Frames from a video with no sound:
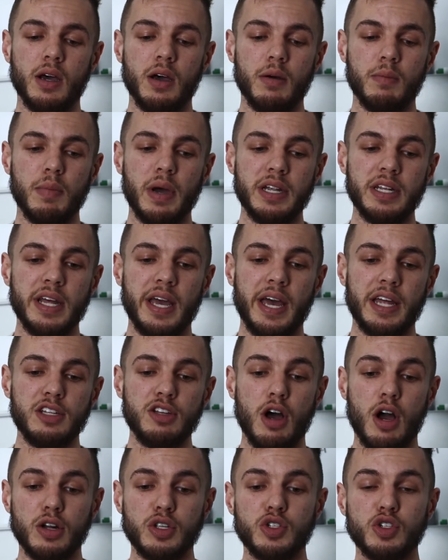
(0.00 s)
uh, my
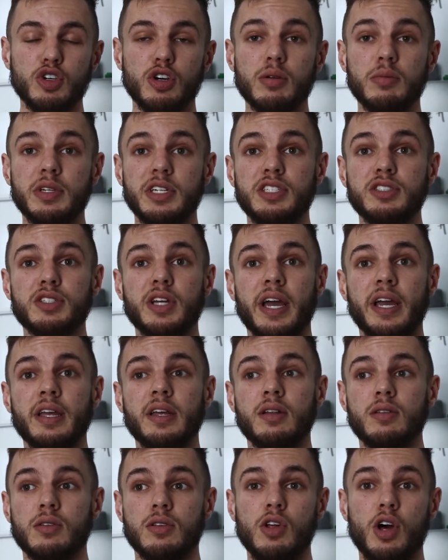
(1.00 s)
dad talked to him and he's like,